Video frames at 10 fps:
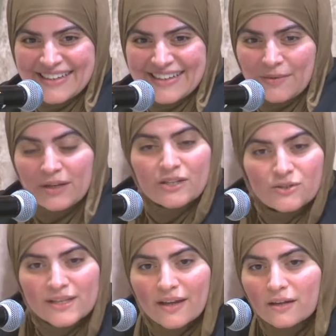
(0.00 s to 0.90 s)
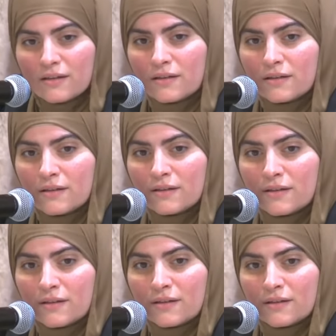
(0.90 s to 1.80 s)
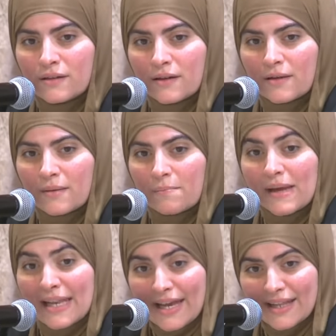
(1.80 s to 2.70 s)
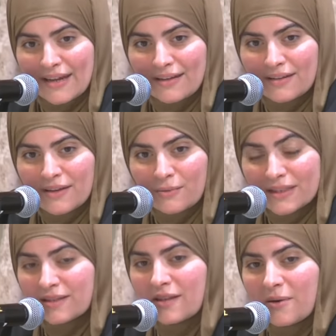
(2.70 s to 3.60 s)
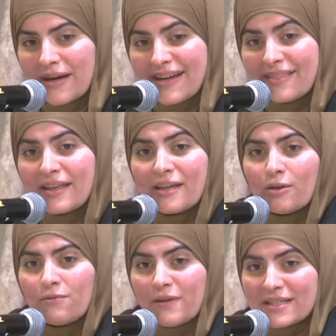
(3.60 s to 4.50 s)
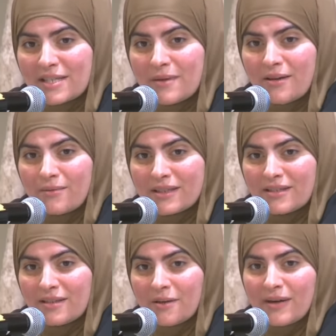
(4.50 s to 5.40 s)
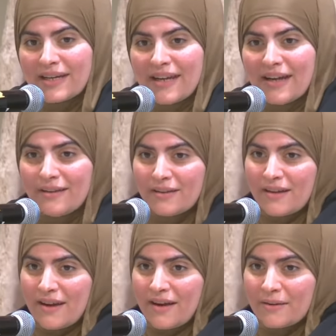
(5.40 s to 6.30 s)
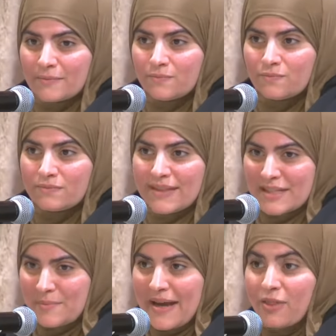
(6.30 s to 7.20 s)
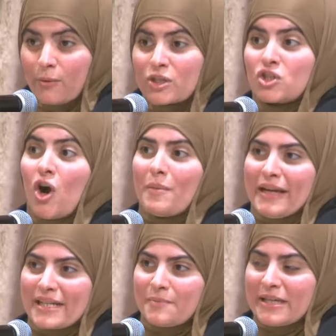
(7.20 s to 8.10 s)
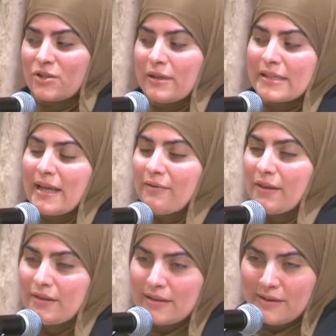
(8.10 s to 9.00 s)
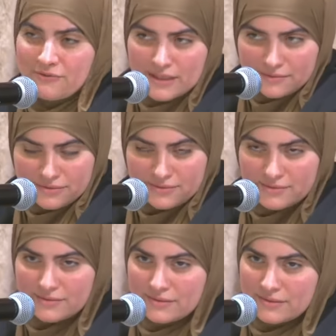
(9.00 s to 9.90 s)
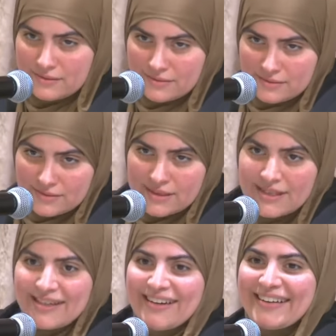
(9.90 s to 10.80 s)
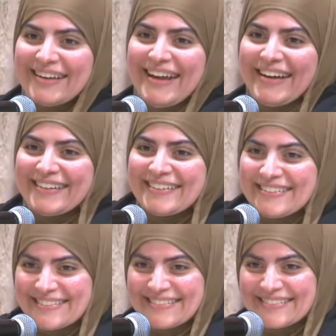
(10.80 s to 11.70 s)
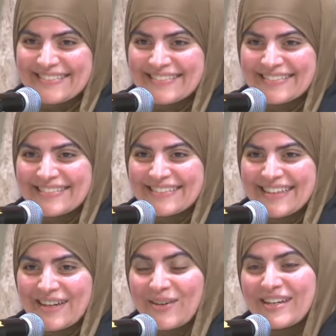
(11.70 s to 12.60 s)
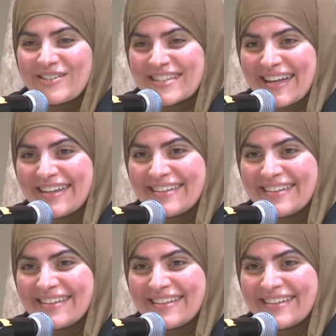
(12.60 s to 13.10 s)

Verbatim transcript: What did you say? Malala radiyallahu anha. Thank you. Fatima radiyallahu anha. Asma. There were so many Asma, so let's count that as like five. Okay, yeah. Who did you say?